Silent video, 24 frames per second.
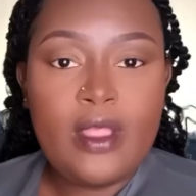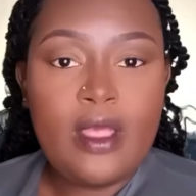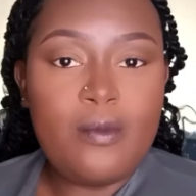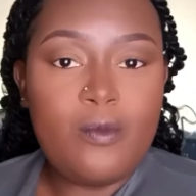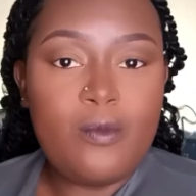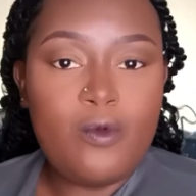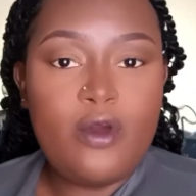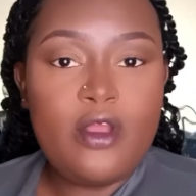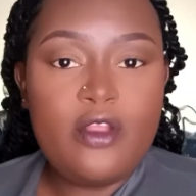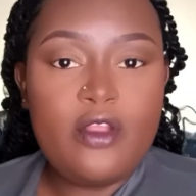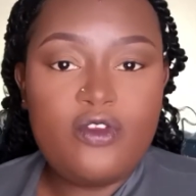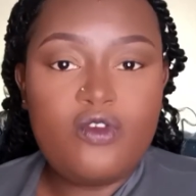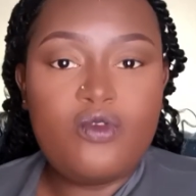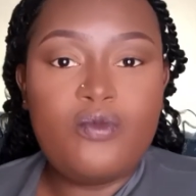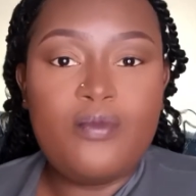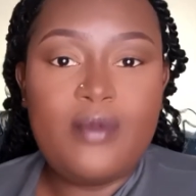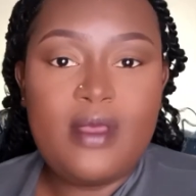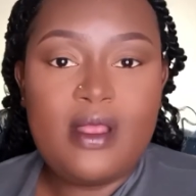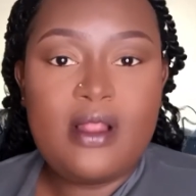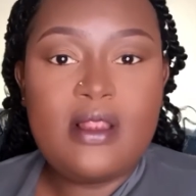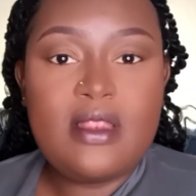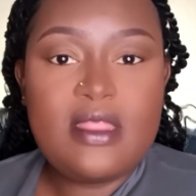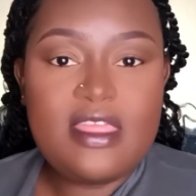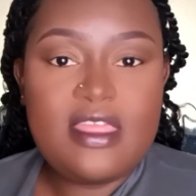I'm going to
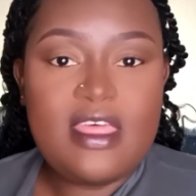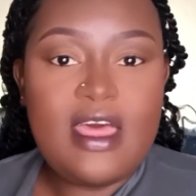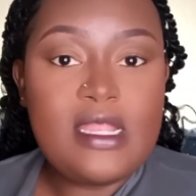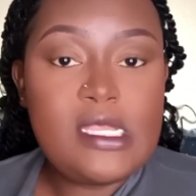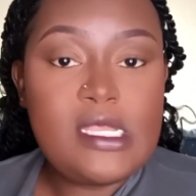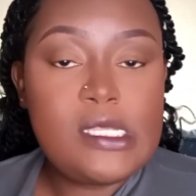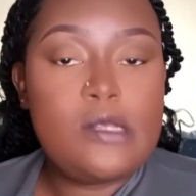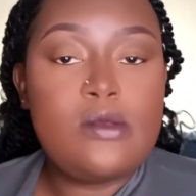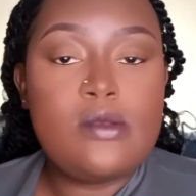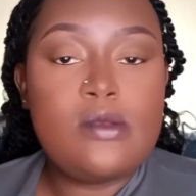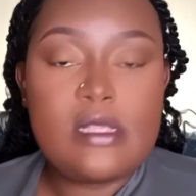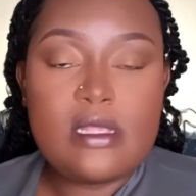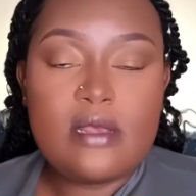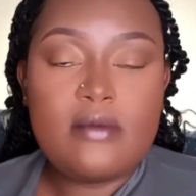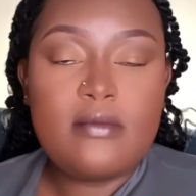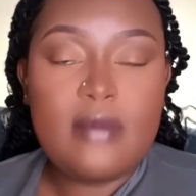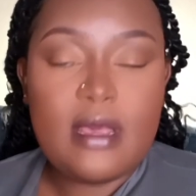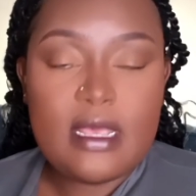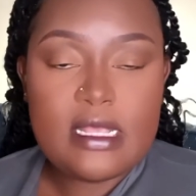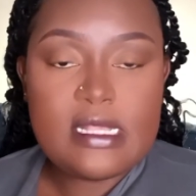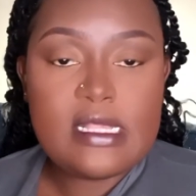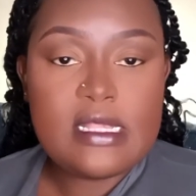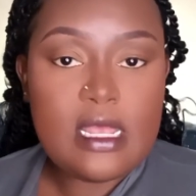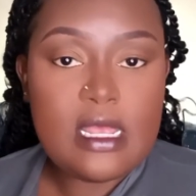melt that using
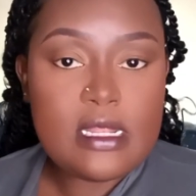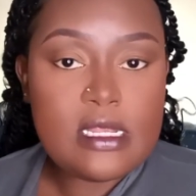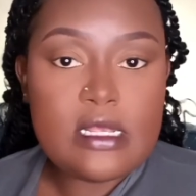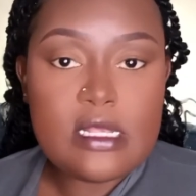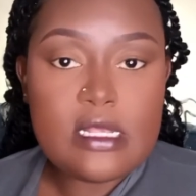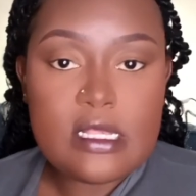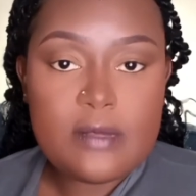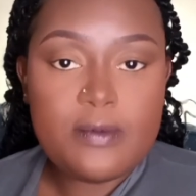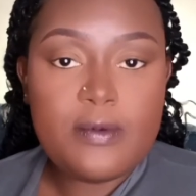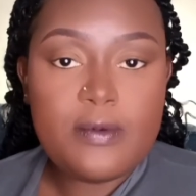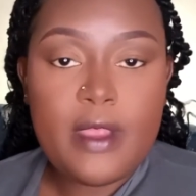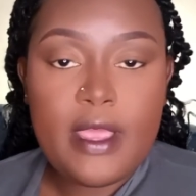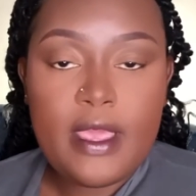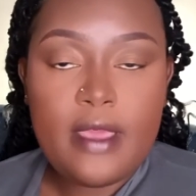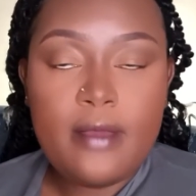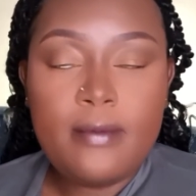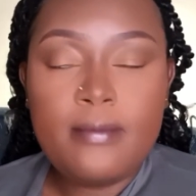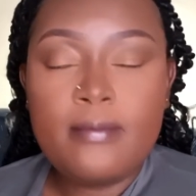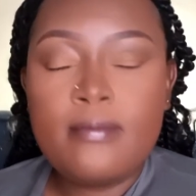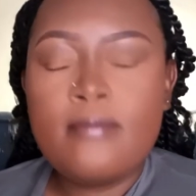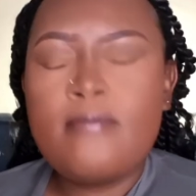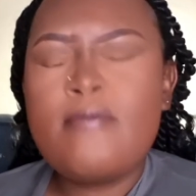my setting spray.